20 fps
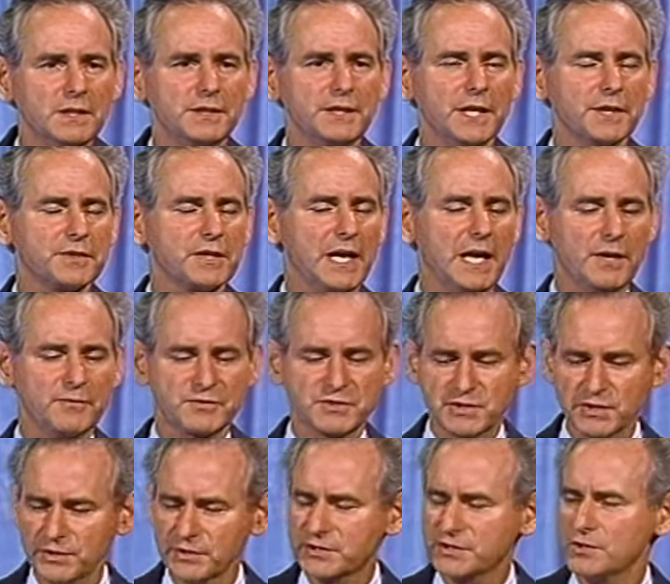The other half
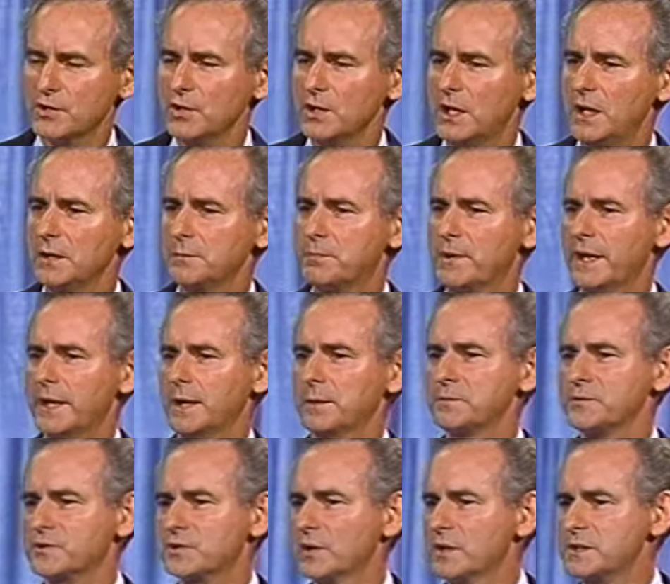still stole all the
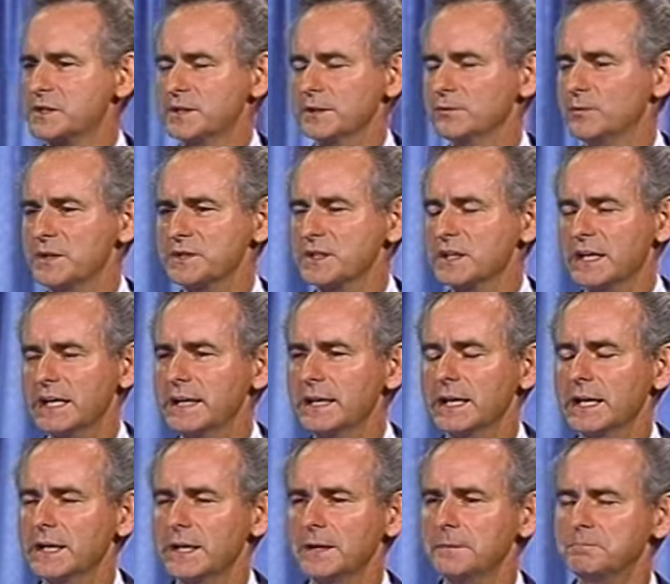pineapples, so I still wasn't
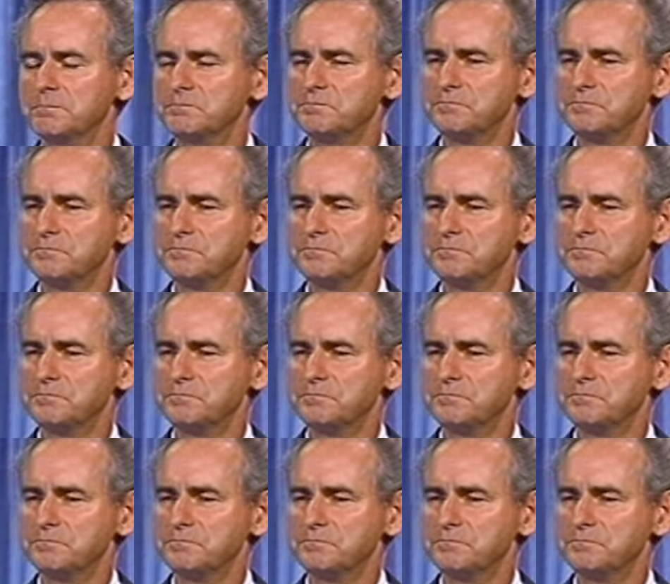getting any.